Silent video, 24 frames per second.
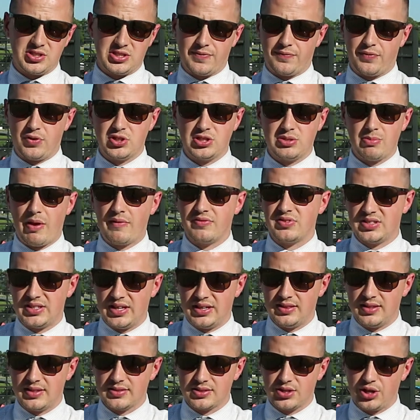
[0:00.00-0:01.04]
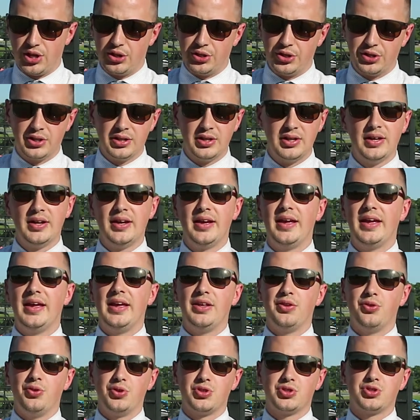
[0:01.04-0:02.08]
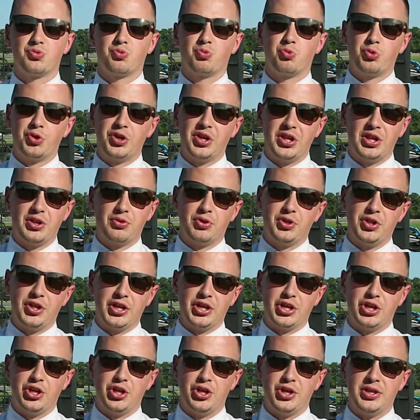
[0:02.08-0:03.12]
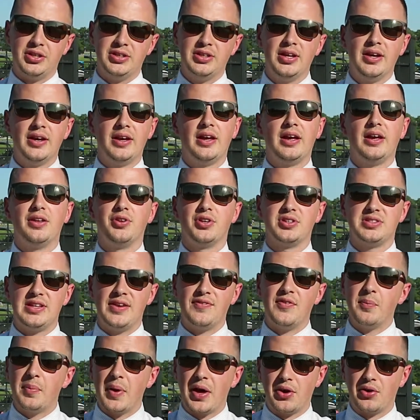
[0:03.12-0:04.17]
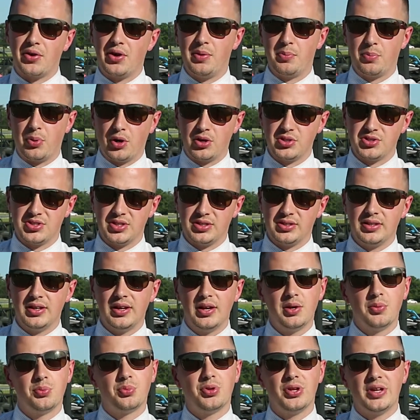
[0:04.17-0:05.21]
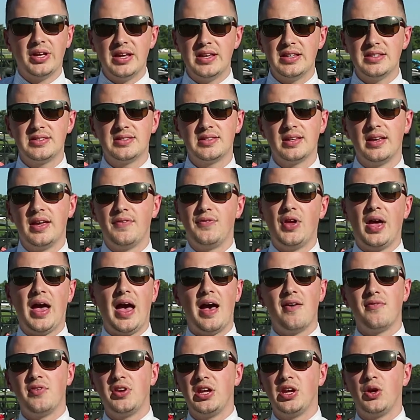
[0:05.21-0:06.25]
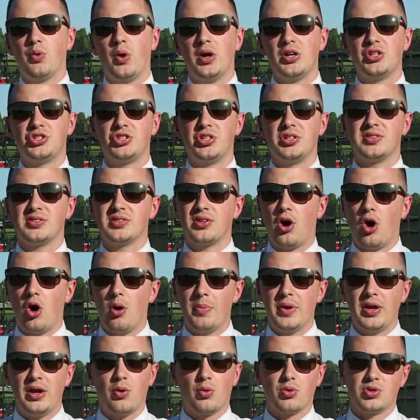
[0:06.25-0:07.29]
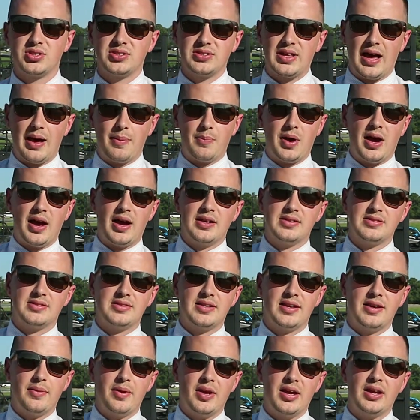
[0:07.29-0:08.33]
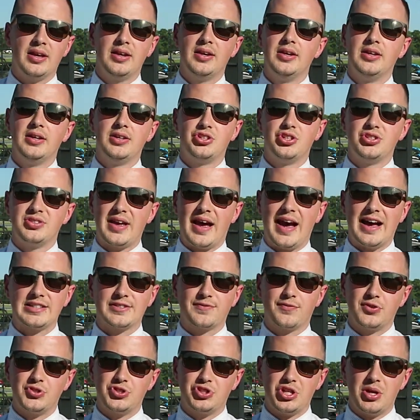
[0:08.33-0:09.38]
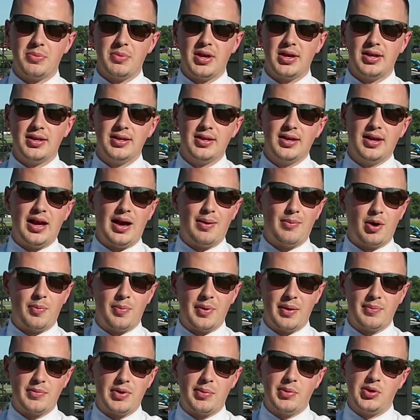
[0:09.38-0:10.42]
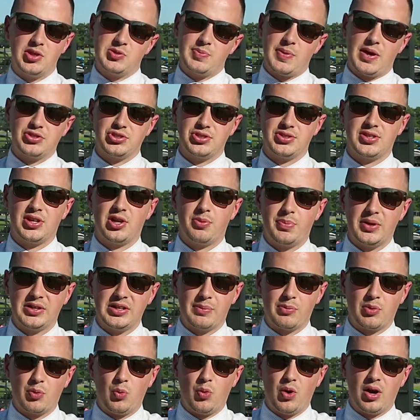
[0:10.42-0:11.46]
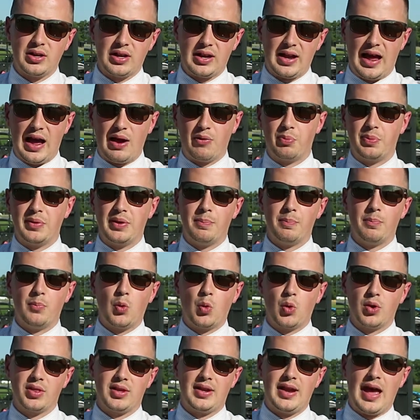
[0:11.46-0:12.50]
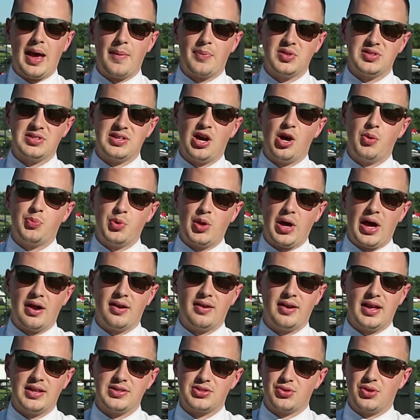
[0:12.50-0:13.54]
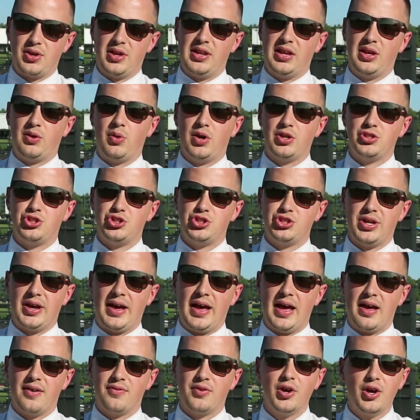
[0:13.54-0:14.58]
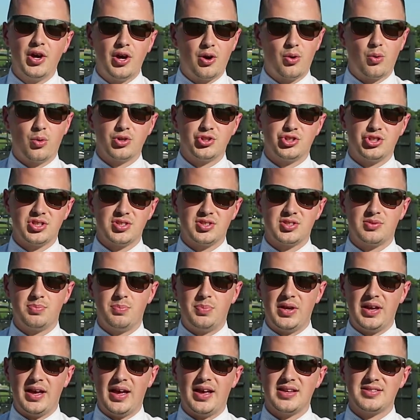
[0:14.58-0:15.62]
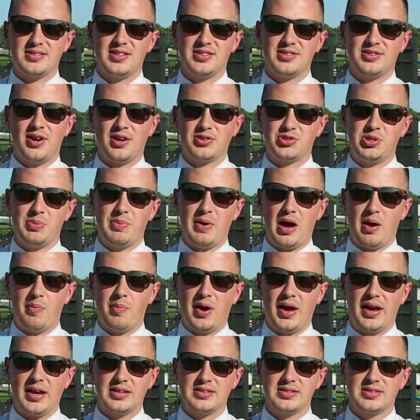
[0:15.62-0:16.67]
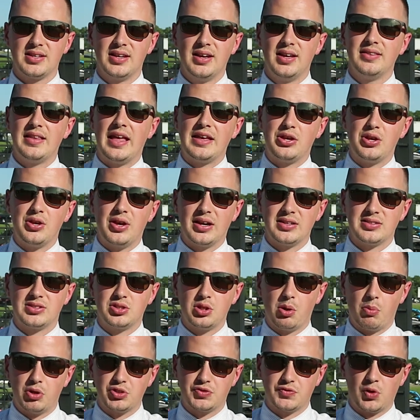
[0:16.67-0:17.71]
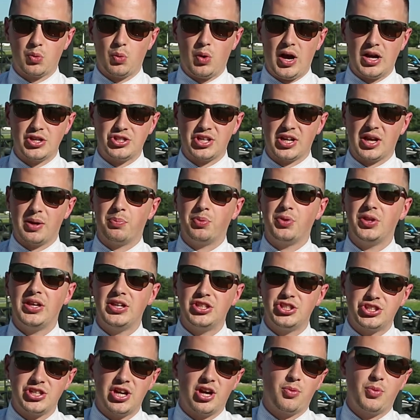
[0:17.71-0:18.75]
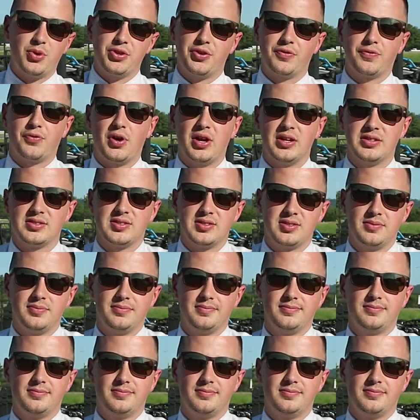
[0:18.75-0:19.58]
It's the first time I've seen this color. It looks really, really good. It looks even better in person. Please, if you have any questions, call me or stop by and see me. Just ask for Jimmy. I'm our BMW specialist here at Big Number One, and I will be more than happy to help you out and answer any questions you have, or just BS and talk to you about bikes. Thank you guys so much for watching, and please share with your friends.